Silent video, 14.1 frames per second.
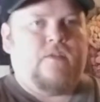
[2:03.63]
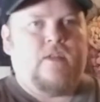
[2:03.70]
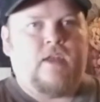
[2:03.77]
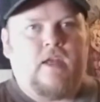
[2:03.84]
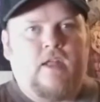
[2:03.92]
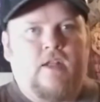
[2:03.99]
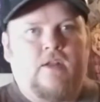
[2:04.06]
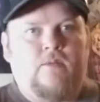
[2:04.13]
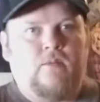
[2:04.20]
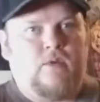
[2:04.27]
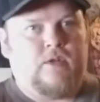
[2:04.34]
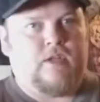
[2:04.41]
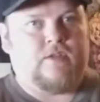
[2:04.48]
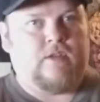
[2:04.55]
then
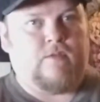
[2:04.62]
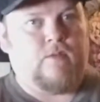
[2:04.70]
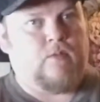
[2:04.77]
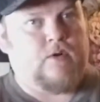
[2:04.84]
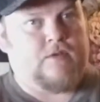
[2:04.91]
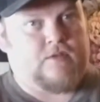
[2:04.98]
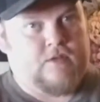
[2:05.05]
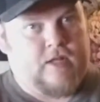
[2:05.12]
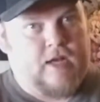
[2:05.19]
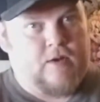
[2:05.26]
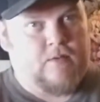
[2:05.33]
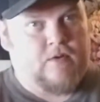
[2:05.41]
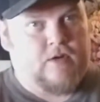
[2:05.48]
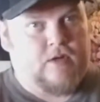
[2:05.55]
one that's even worse than
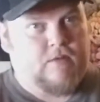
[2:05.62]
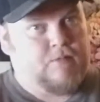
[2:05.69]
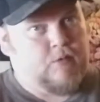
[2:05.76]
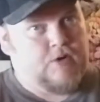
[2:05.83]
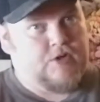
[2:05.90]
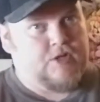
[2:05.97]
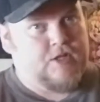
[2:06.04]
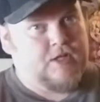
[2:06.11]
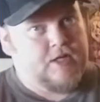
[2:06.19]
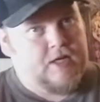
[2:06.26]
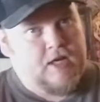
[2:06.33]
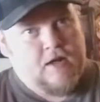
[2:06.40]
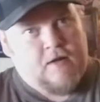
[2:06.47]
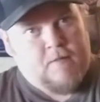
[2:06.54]
that one, unfortunately.